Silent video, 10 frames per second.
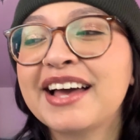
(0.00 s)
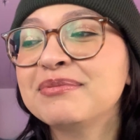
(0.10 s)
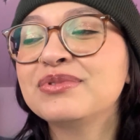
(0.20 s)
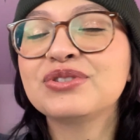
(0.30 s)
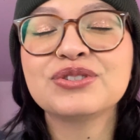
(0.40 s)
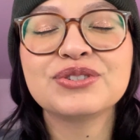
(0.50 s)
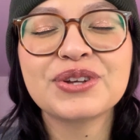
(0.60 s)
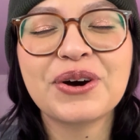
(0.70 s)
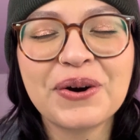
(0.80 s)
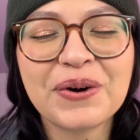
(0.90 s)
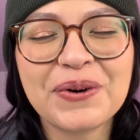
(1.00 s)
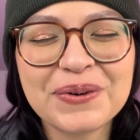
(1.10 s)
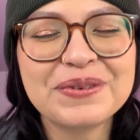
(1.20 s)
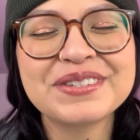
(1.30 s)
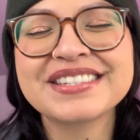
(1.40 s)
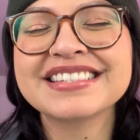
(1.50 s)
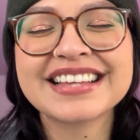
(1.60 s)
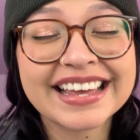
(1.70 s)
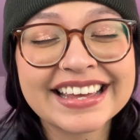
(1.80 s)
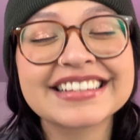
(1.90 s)
I'm so
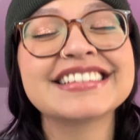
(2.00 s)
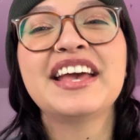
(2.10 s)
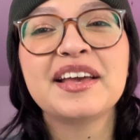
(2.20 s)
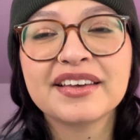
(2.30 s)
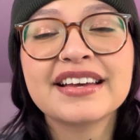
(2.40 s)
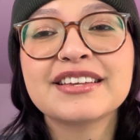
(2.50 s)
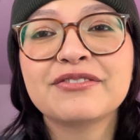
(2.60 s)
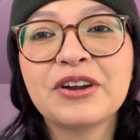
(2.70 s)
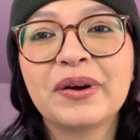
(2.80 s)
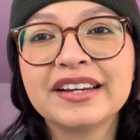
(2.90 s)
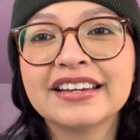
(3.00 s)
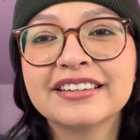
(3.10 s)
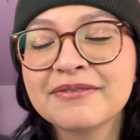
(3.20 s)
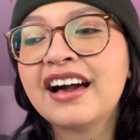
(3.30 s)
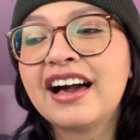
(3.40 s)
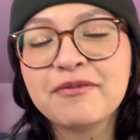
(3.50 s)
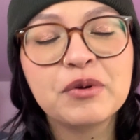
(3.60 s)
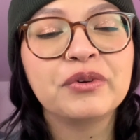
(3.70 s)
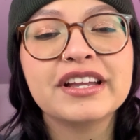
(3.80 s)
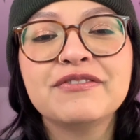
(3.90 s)
psyched. You guys have no idea. I've
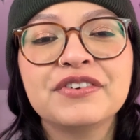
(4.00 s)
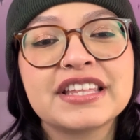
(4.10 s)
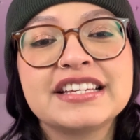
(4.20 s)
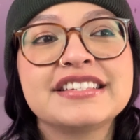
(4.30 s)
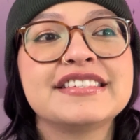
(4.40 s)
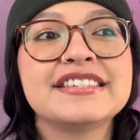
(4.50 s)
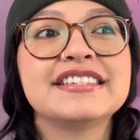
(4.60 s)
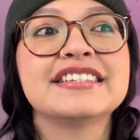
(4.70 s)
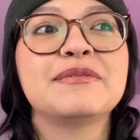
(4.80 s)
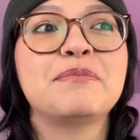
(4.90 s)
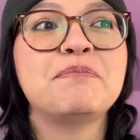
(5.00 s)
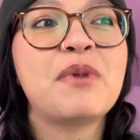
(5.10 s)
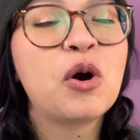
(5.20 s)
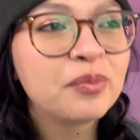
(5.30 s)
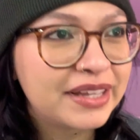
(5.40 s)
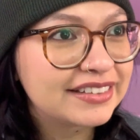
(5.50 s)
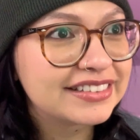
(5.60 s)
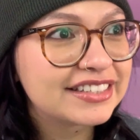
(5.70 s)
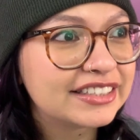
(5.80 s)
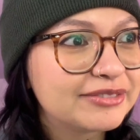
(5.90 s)
been working for this
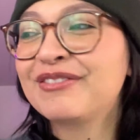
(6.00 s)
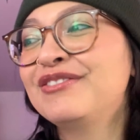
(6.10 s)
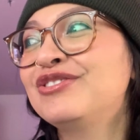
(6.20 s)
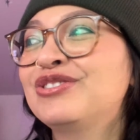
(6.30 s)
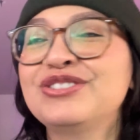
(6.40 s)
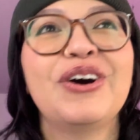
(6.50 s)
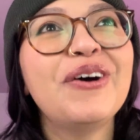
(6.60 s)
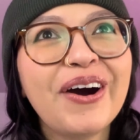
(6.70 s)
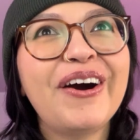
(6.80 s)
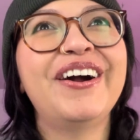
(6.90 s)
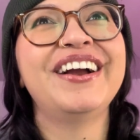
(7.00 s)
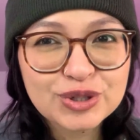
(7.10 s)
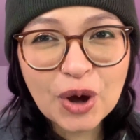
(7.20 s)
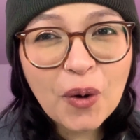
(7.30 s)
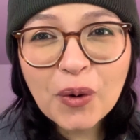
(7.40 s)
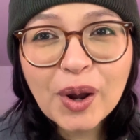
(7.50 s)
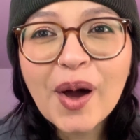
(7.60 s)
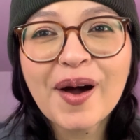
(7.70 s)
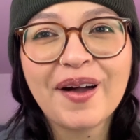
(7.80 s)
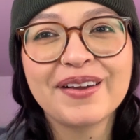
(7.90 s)
moment so hard, so
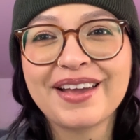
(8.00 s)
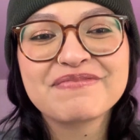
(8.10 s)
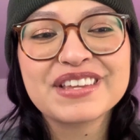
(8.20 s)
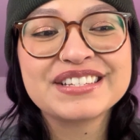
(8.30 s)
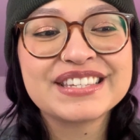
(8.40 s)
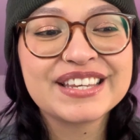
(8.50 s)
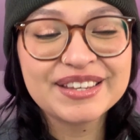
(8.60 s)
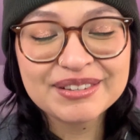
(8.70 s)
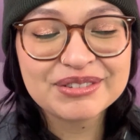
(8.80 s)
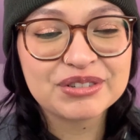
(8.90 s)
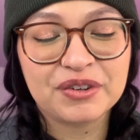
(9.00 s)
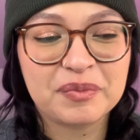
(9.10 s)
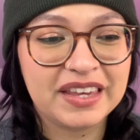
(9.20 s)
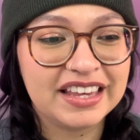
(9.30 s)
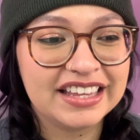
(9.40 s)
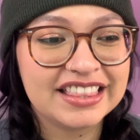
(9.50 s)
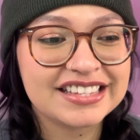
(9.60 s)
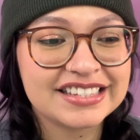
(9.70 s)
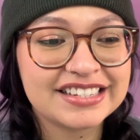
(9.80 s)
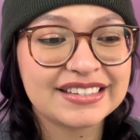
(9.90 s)
long. It's huge for me.
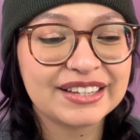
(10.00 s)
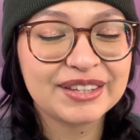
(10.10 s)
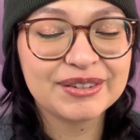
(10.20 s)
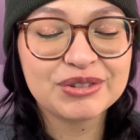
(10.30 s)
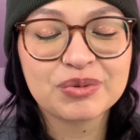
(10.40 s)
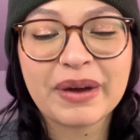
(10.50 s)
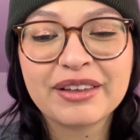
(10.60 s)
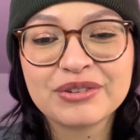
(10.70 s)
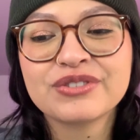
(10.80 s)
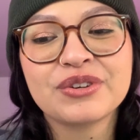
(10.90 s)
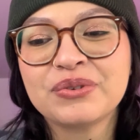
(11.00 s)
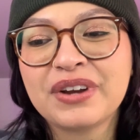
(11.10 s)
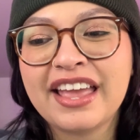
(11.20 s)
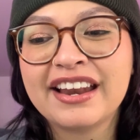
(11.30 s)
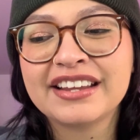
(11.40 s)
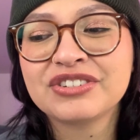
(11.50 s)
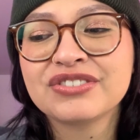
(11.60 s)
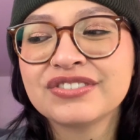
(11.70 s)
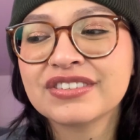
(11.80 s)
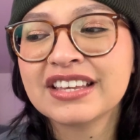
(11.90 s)
This is a huge milestone, and I
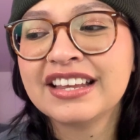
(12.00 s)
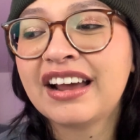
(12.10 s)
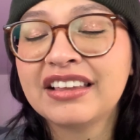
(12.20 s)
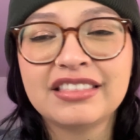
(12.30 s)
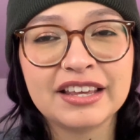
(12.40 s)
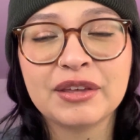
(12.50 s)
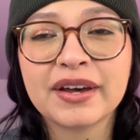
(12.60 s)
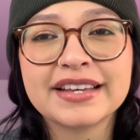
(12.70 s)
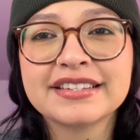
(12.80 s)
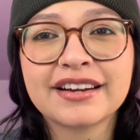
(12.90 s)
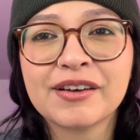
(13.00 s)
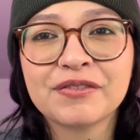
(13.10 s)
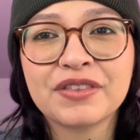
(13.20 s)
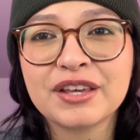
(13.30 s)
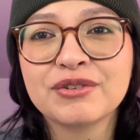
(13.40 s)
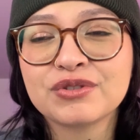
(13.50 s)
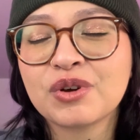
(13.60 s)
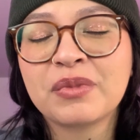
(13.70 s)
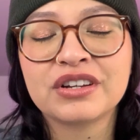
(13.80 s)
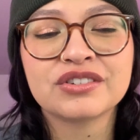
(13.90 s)
just cannot thank you guys enough. Thank you
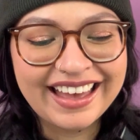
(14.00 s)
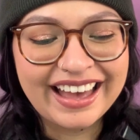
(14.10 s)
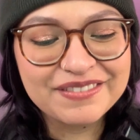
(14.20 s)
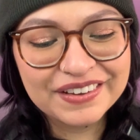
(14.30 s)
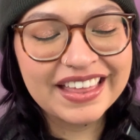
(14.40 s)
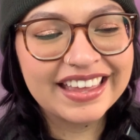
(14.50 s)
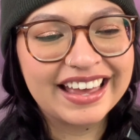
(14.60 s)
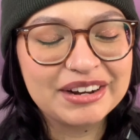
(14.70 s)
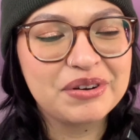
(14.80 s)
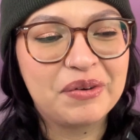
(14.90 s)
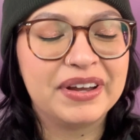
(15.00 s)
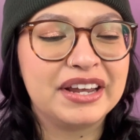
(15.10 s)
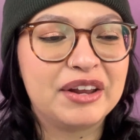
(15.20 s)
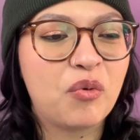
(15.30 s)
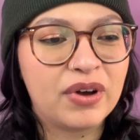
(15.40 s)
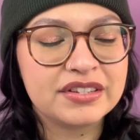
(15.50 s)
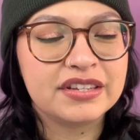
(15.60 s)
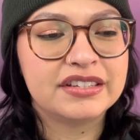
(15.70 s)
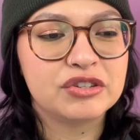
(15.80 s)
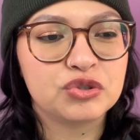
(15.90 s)
so much. I feel like, I don't know, I don't want
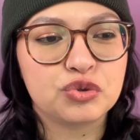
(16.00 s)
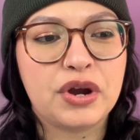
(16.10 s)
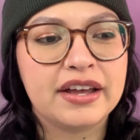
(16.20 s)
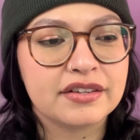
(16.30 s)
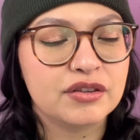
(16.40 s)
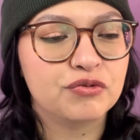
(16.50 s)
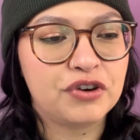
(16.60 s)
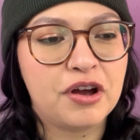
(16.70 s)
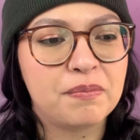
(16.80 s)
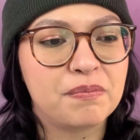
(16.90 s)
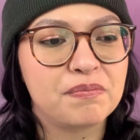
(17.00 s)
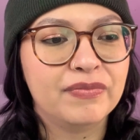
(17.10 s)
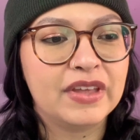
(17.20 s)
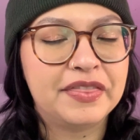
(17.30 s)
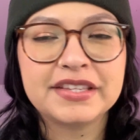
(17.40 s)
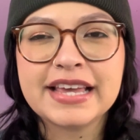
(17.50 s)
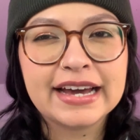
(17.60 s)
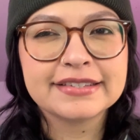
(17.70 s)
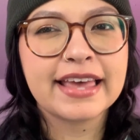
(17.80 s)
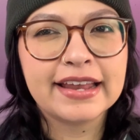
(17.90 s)
to distract from the
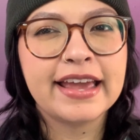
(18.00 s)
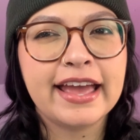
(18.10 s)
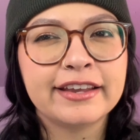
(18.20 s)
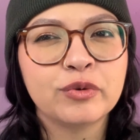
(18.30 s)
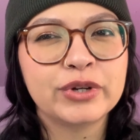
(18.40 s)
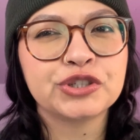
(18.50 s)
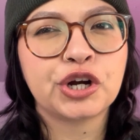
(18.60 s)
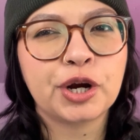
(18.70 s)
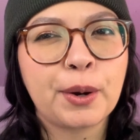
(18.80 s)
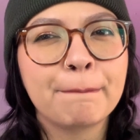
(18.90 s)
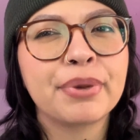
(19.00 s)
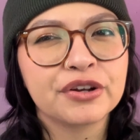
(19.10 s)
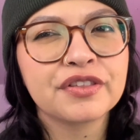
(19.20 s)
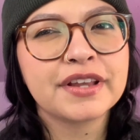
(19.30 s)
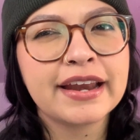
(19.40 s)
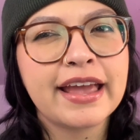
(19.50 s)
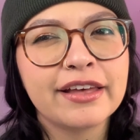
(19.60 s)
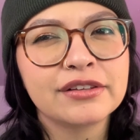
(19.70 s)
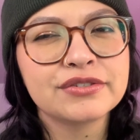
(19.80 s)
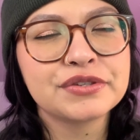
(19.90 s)
task at hand, which are birthday
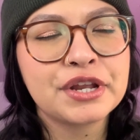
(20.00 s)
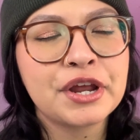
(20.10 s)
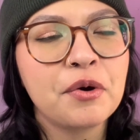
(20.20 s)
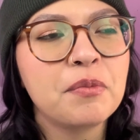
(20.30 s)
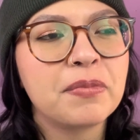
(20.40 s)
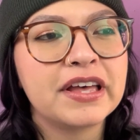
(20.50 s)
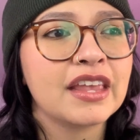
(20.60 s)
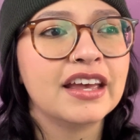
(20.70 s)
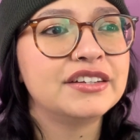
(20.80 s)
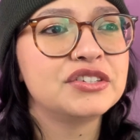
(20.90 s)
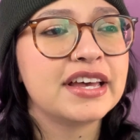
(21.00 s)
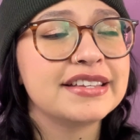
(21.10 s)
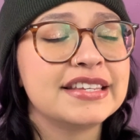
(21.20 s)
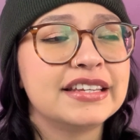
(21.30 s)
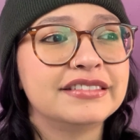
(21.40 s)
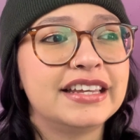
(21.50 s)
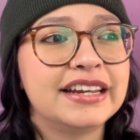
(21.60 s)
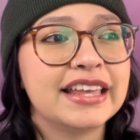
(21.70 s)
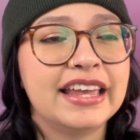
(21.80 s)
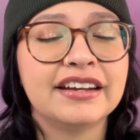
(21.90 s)
nails, but I just had to
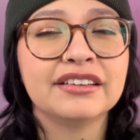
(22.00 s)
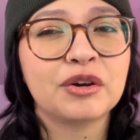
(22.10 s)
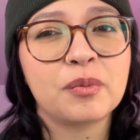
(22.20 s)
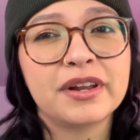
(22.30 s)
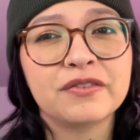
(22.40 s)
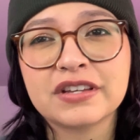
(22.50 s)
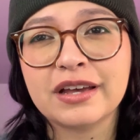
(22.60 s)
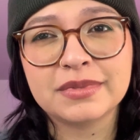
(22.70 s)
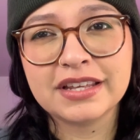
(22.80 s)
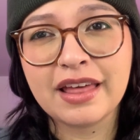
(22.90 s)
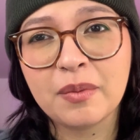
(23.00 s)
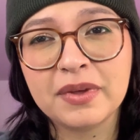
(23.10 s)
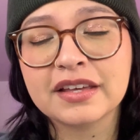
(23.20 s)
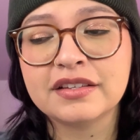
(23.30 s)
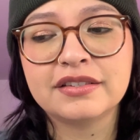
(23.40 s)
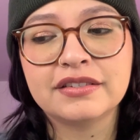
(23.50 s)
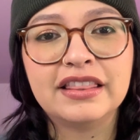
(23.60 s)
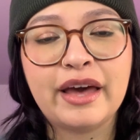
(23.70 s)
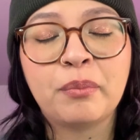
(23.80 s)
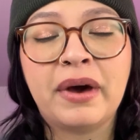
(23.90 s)
dedicate a little bit of time to that because
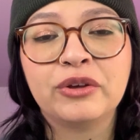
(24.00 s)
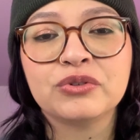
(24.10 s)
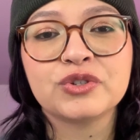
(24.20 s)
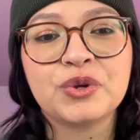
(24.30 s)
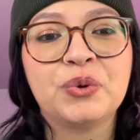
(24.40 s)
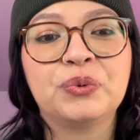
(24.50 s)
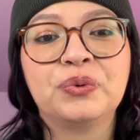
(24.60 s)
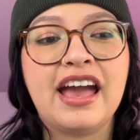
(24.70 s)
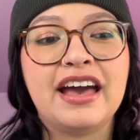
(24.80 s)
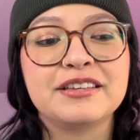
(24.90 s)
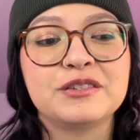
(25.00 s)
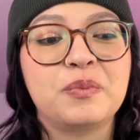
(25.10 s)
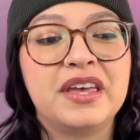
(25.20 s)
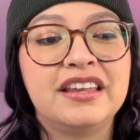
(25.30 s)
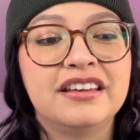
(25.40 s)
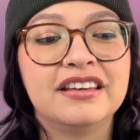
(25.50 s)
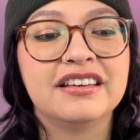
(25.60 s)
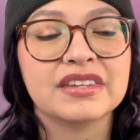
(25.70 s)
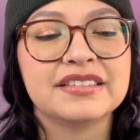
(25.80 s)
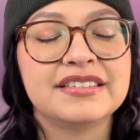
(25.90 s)
that milestone has
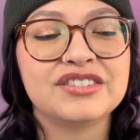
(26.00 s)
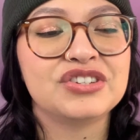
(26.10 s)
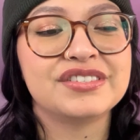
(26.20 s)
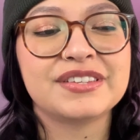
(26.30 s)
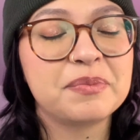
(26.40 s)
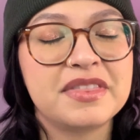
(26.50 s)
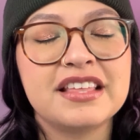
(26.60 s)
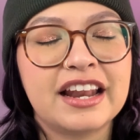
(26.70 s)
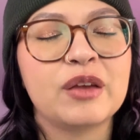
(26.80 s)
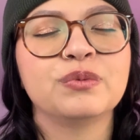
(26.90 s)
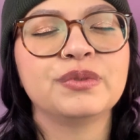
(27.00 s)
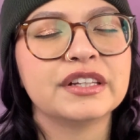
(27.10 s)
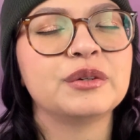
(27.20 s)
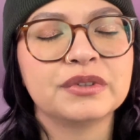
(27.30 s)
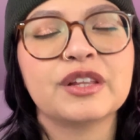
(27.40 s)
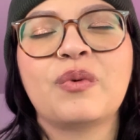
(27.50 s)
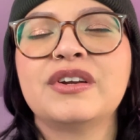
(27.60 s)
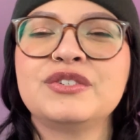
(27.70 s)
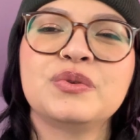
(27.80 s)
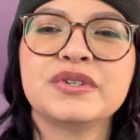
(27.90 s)
been just something that I really, really
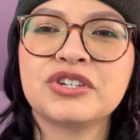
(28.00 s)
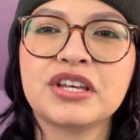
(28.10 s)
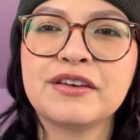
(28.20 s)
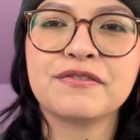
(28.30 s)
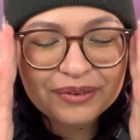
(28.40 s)
wanted to achieve.